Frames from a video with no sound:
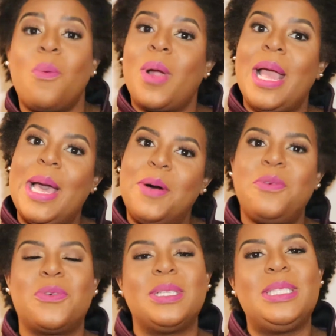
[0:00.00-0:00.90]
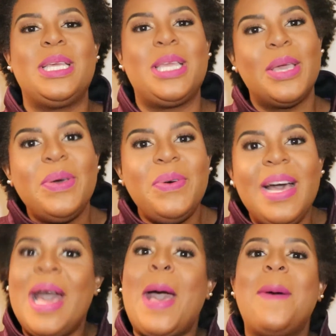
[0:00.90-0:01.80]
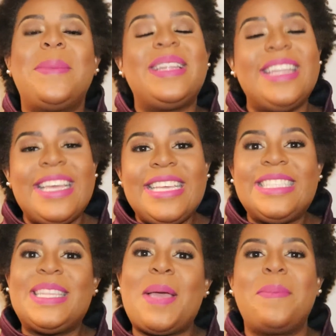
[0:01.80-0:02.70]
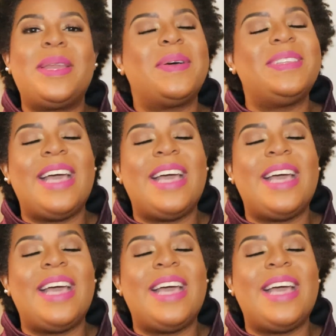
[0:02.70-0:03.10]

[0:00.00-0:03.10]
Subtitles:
were helpful to you, please let me know